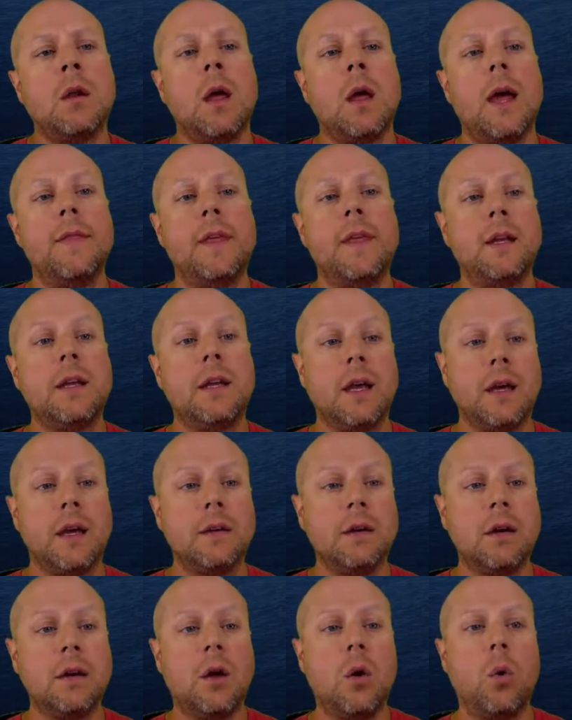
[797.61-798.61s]
And then
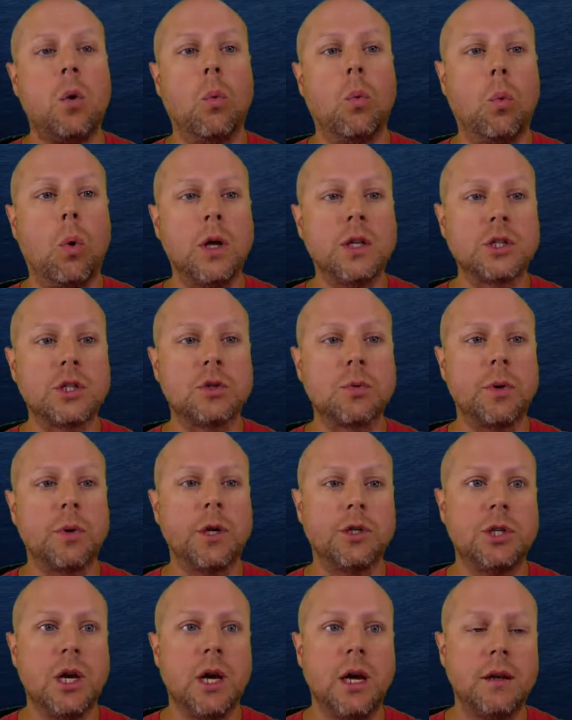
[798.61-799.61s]
again, once we're
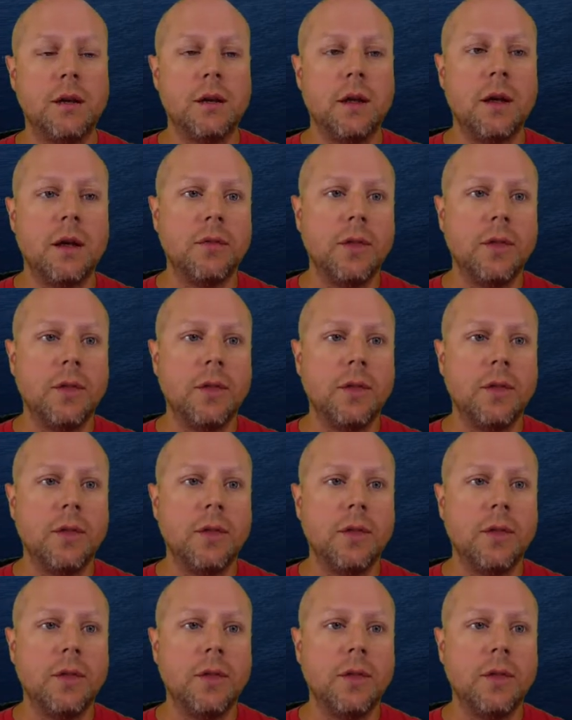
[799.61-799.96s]
done,